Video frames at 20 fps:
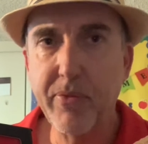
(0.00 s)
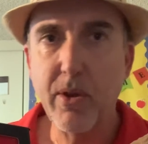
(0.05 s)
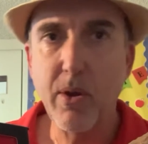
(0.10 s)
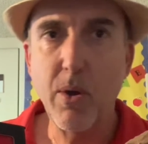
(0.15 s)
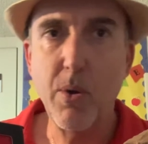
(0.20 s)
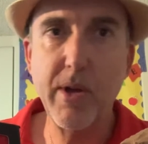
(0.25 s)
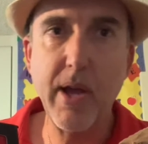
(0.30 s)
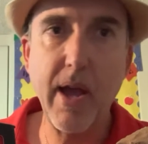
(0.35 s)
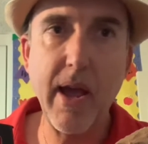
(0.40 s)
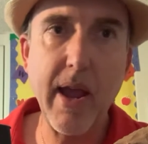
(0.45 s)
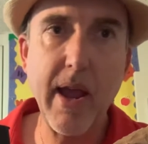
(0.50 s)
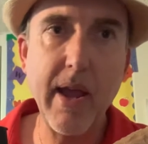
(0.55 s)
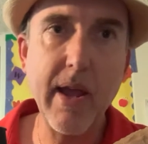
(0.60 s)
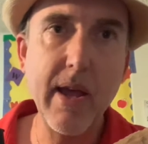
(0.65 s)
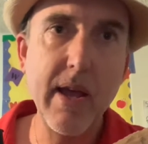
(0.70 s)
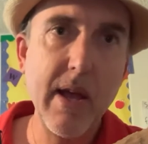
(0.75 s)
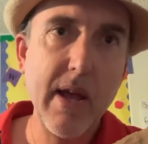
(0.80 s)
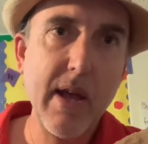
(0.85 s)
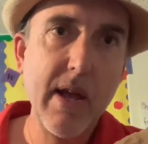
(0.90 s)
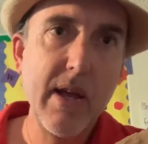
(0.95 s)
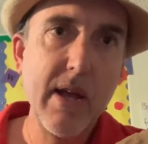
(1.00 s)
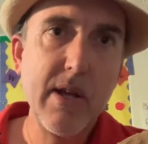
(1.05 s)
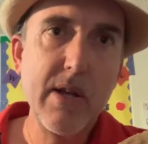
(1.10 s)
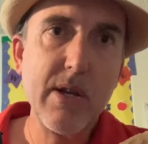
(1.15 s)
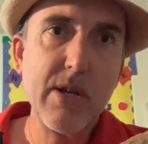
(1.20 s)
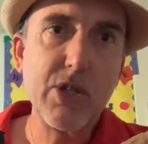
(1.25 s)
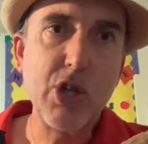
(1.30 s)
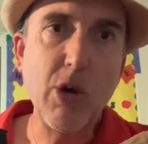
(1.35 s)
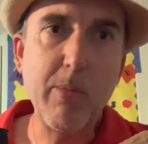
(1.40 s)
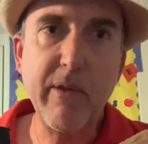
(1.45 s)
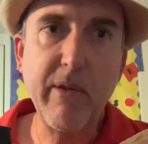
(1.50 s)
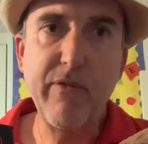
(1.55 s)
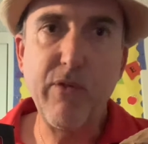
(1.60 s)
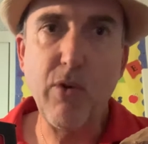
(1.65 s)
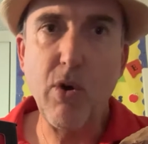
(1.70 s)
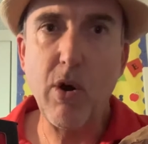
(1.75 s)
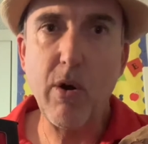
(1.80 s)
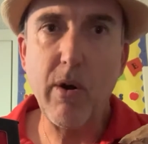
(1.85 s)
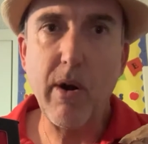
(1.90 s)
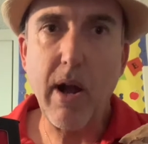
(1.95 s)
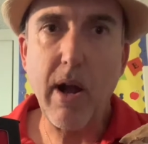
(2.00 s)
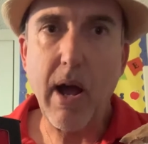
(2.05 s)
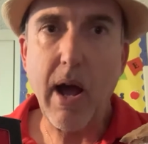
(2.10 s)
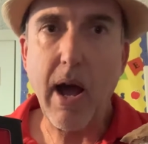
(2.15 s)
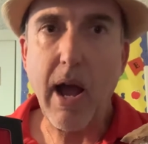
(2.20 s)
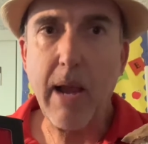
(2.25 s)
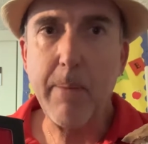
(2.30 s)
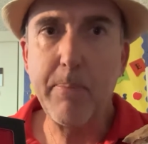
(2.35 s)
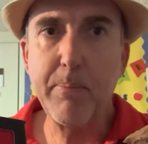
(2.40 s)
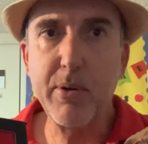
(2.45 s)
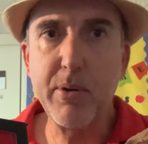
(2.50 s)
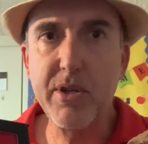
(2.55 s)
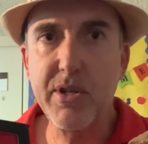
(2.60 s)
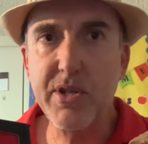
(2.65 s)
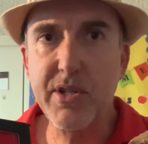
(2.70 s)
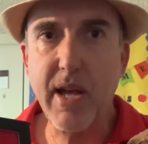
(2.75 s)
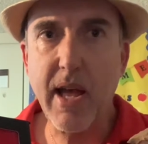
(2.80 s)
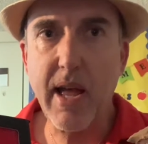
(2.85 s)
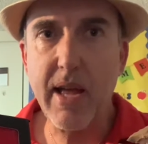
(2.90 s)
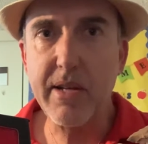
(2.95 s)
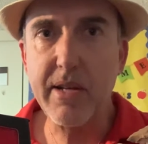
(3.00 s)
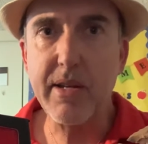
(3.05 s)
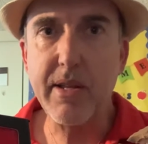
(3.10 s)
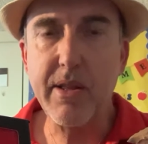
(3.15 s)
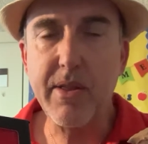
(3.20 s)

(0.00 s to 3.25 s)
Okay? So before I present